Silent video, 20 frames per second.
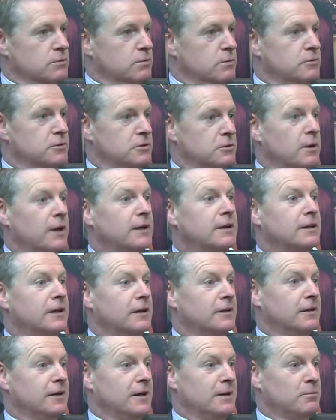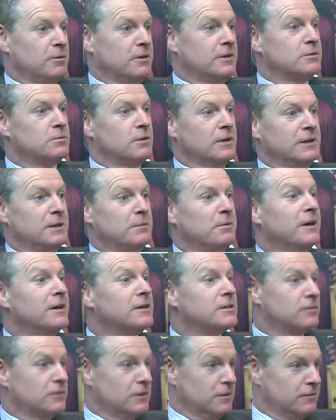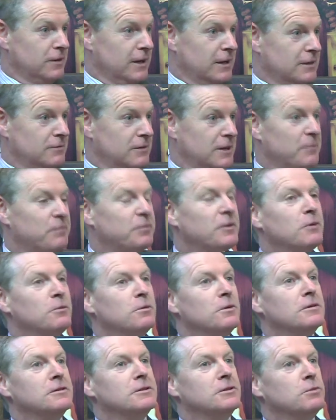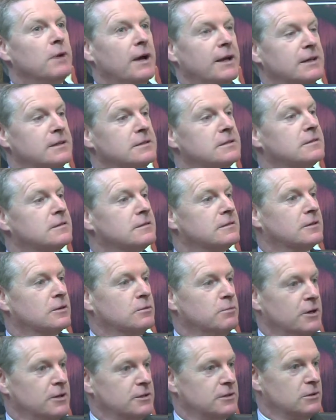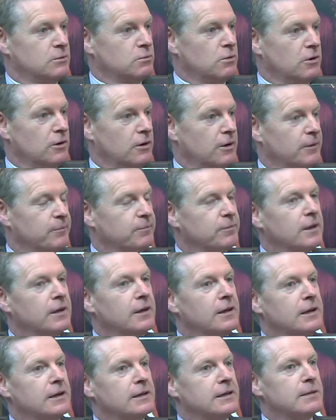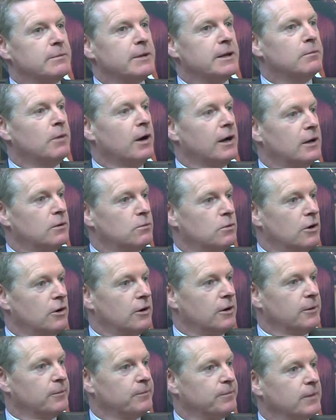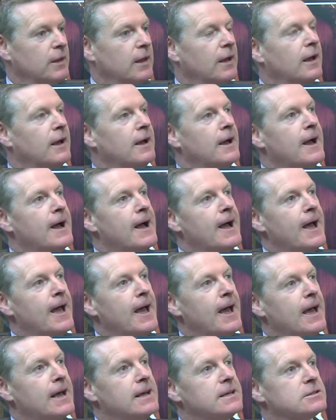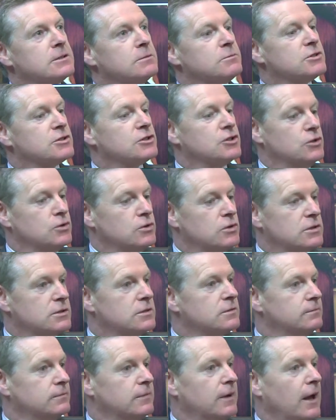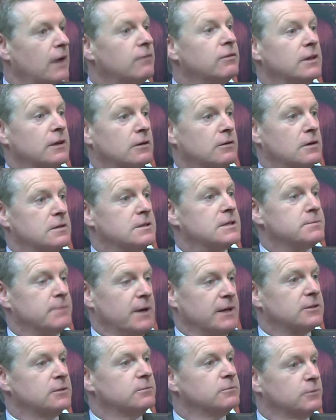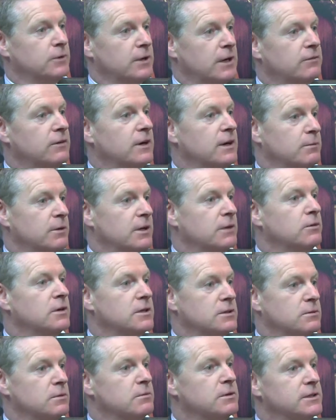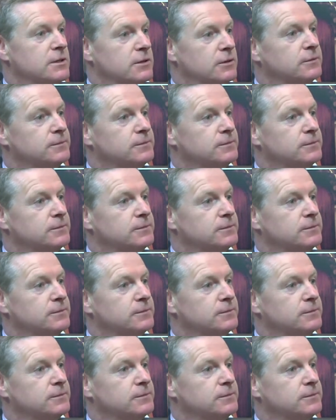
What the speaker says: We would do anything that anybody is willing to pay us for, effectively. We would do weddings, commercial work, a little bit of model work, some schools, everything across the spectrum. Whatever anybody wants, we will do.